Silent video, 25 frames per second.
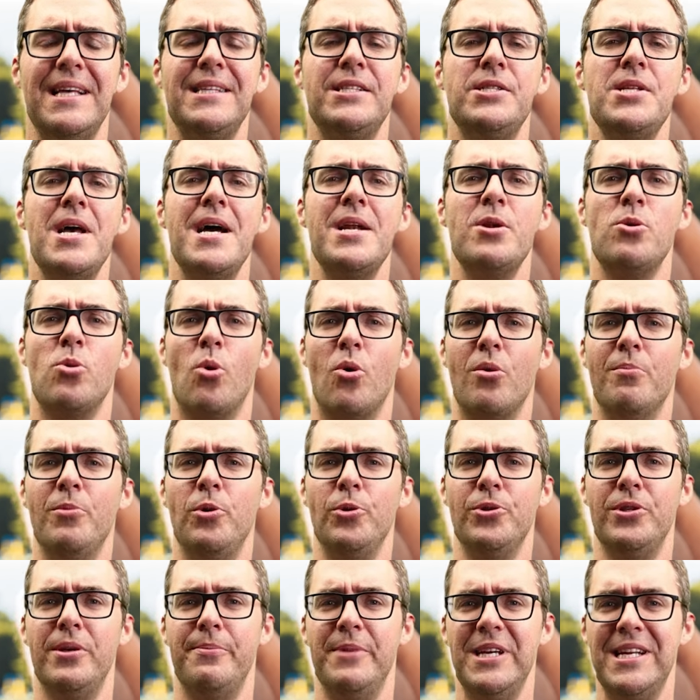that's not
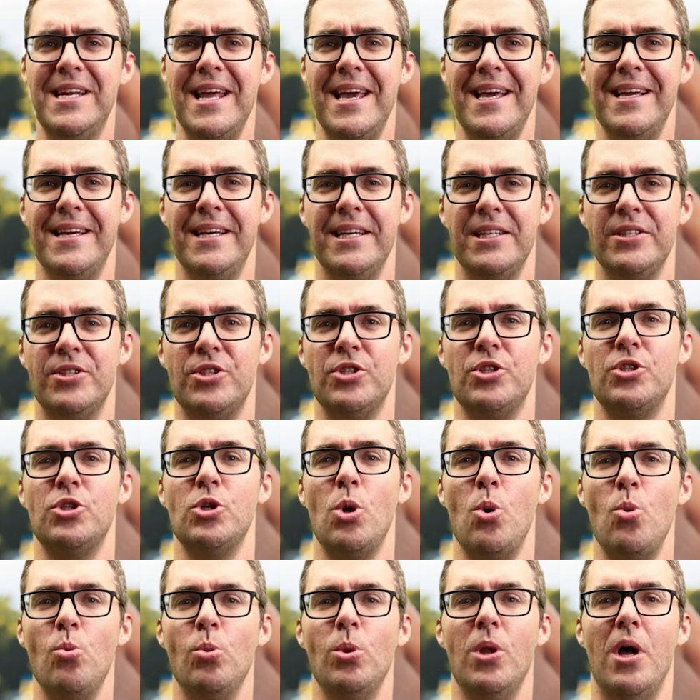normal to be taking
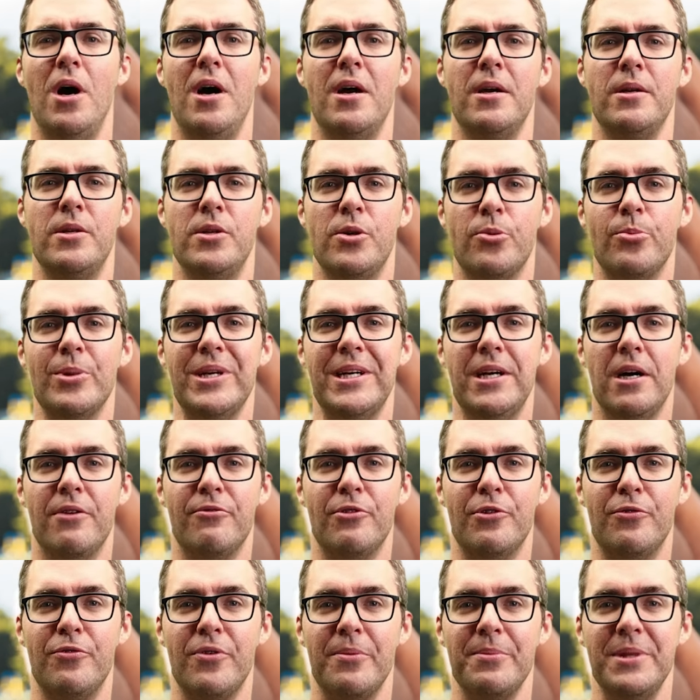so long to
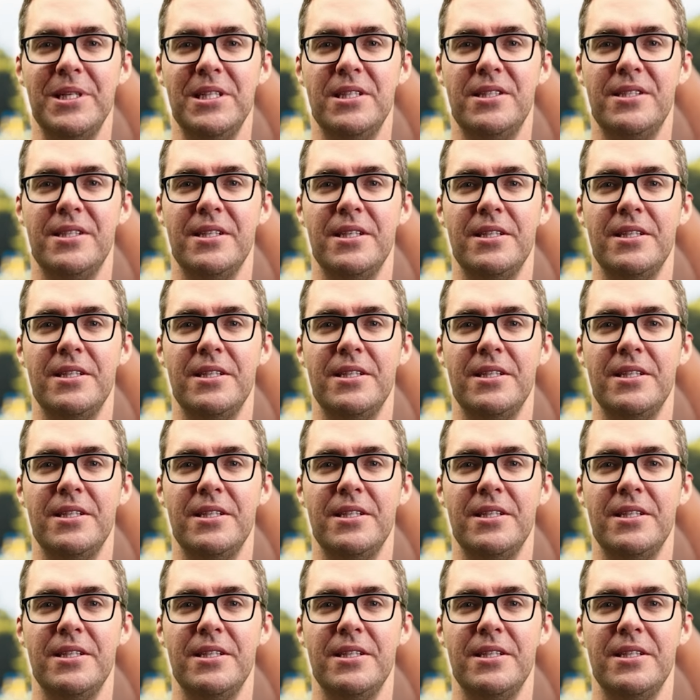recover from these